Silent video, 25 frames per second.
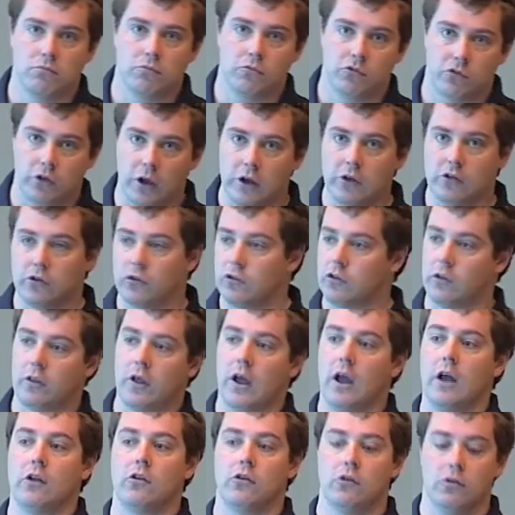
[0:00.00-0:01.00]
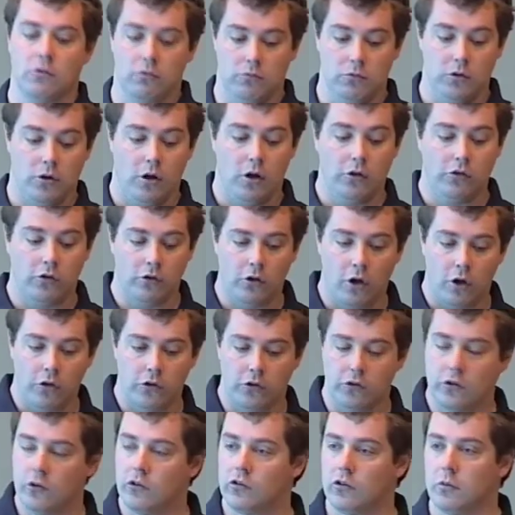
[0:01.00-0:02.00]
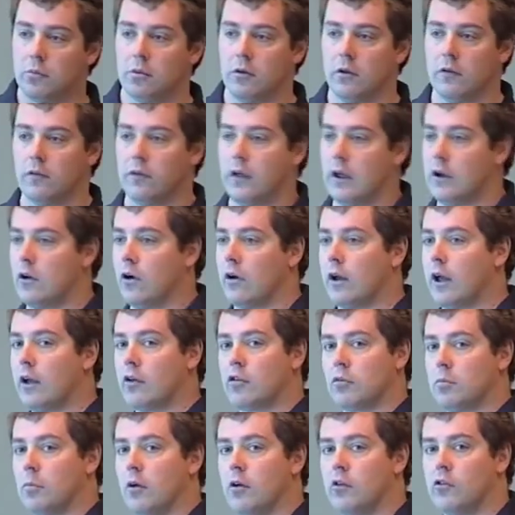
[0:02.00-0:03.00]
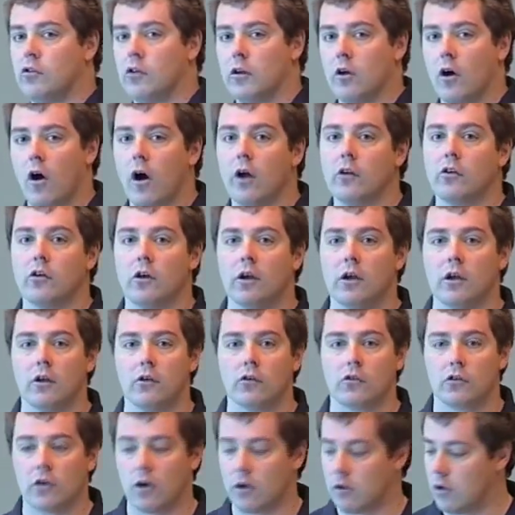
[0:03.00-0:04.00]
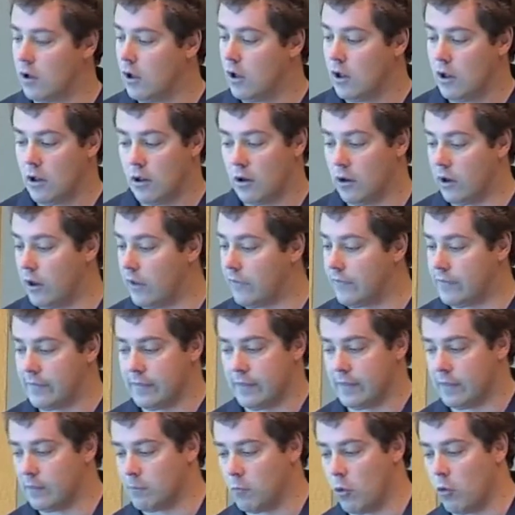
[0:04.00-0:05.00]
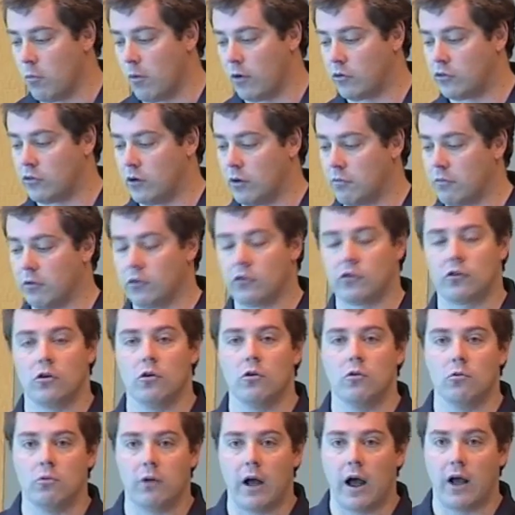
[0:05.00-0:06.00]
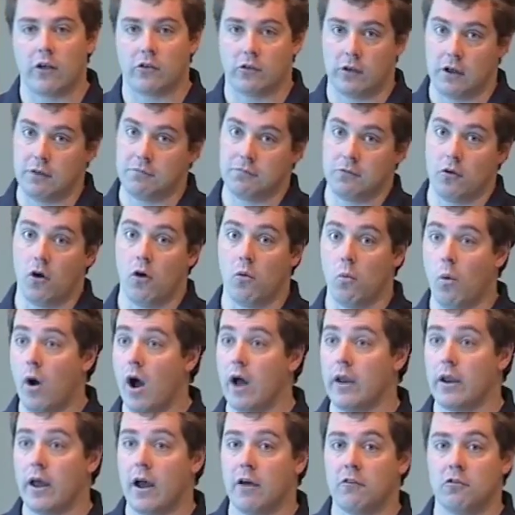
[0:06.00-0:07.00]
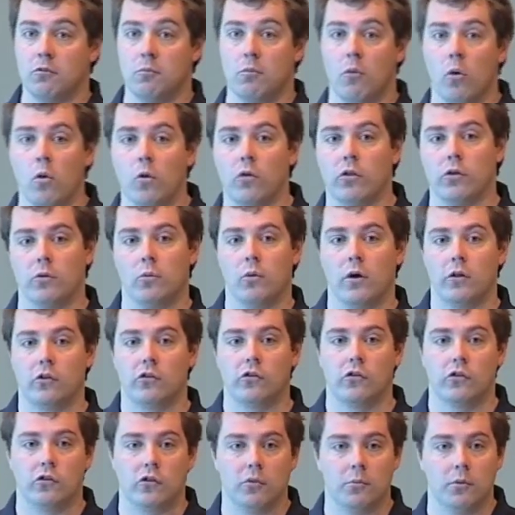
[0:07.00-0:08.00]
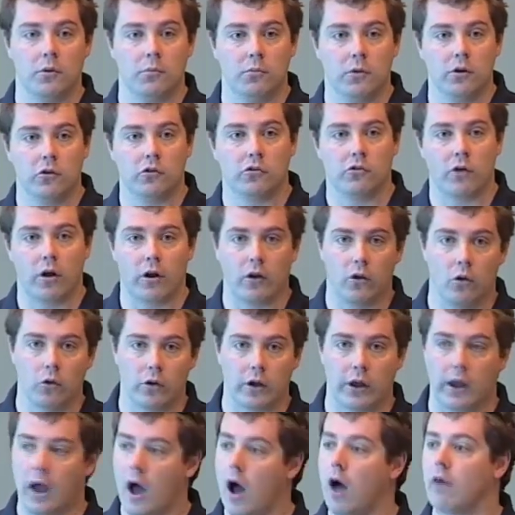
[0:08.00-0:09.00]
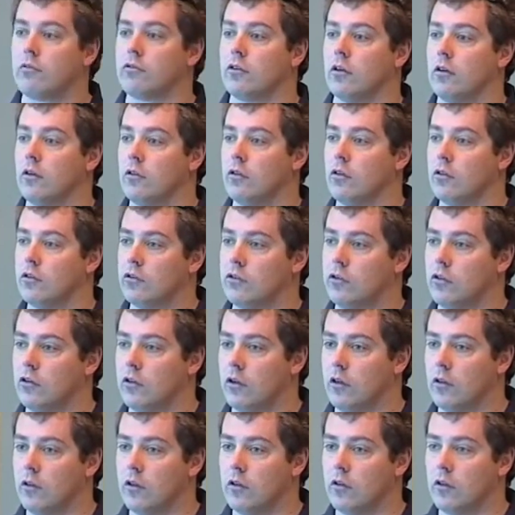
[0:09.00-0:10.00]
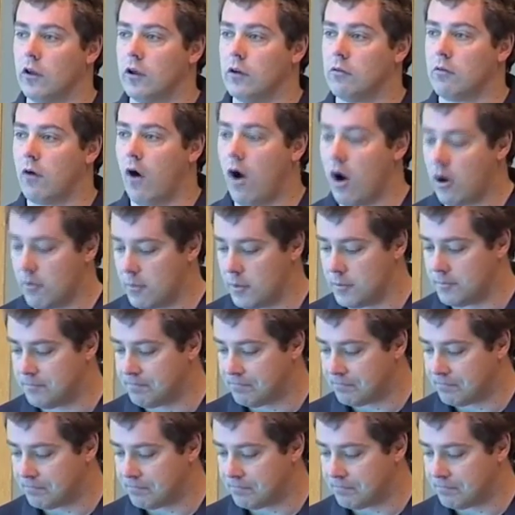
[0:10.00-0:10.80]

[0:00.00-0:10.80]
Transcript: Teachers are there to, you know, to know the discipline. They're not experts in I T. So l almost every school has, if not one, has more than one system administrator looking after this, the, the environment.